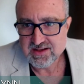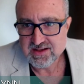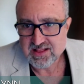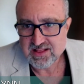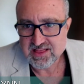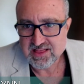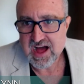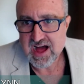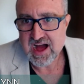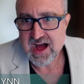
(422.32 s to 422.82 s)

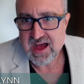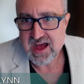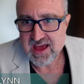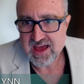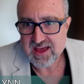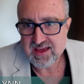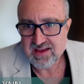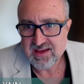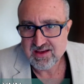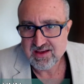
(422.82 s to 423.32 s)

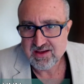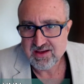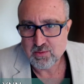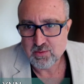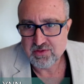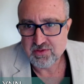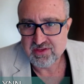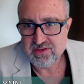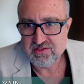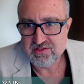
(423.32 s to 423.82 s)
lie
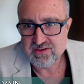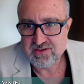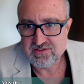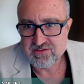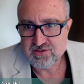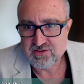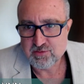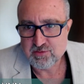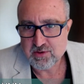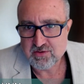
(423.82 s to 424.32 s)
within this
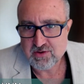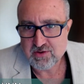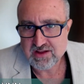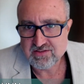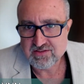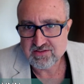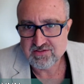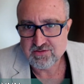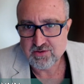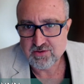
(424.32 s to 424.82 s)
human
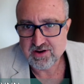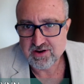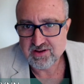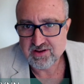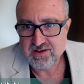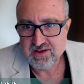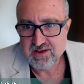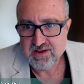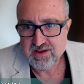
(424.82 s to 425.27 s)
rights story?